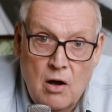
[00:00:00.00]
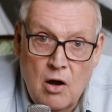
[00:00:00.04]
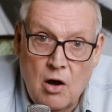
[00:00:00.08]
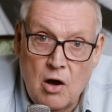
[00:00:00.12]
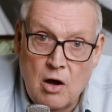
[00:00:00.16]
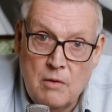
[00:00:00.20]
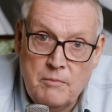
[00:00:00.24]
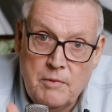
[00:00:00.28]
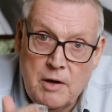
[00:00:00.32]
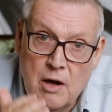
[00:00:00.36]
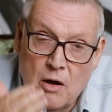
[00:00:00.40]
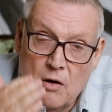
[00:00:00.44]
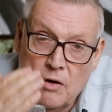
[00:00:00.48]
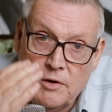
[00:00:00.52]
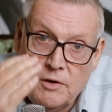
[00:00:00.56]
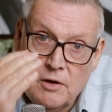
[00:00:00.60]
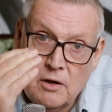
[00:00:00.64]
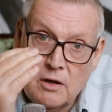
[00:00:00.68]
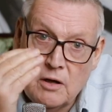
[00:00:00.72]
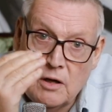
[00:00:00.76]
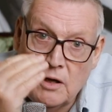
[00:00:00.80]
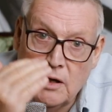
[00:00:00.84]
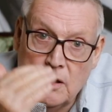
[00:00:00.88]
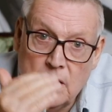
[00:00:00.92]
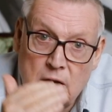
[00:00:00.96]
I'm going to
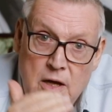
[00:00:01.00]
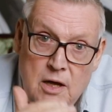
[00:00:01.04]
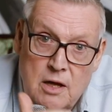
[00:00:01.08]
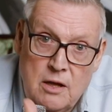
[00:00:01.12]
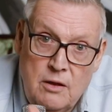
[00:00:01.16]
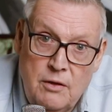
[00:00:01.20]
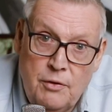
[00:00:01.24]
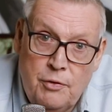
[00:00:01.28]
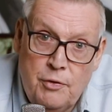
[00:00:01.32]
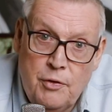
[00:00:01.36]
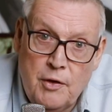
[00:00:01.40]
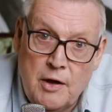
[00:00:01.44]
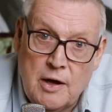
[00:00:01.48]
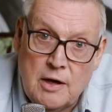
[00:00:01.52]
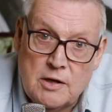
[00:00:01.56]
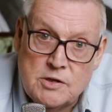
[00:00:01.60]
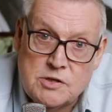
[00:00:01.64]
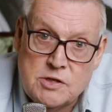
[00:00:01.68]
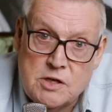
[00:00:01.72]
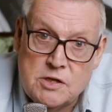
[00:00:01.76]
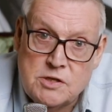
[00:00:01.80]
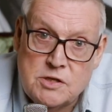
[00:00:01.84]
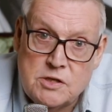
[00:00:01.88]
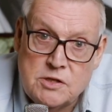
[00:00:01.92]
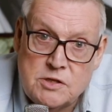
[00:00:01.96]
clean
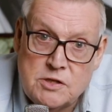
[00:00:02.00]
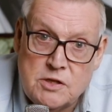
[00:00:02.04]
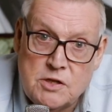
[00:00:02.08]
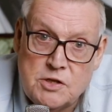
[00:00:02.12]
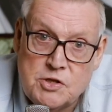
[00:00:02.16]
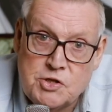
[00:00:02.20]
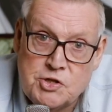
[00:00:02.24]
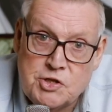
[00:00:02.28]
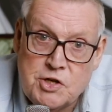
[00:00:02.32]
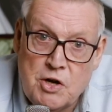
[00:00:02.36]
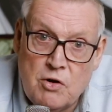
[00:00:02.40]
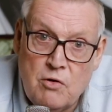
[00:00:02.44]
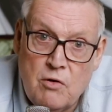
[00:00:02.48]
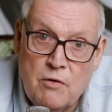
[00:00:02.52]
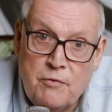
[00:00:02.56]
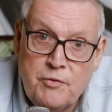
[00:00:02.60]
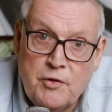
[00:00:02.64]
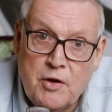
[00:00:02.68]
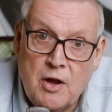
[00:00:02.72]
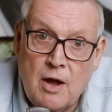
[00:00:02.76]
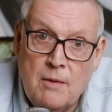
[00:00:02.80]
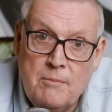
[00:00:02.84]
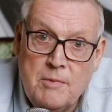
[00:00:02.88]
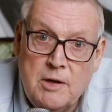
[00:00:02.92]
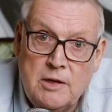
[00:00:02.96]
things. This is the
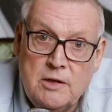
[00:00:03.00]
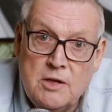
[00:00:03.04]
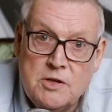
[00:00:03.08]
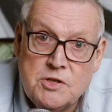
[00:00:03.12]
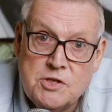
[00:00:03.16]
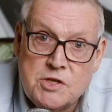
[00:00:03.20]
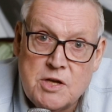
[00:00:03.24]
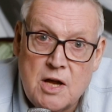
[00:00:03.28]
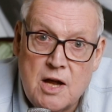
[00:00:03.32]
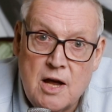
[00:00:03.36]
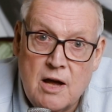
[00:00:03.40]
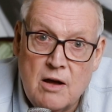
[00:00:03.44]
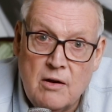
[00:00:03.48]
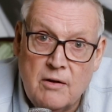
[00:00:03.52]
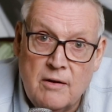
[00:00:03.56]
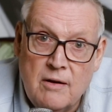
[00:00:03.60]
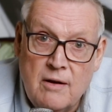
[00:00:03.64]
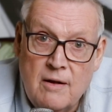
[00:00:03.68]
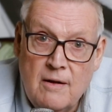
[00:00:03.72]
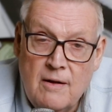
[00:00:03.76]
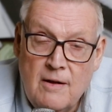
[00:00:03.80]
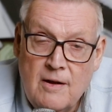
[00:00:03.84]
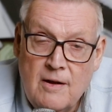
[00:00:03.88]
sheriff coming to town.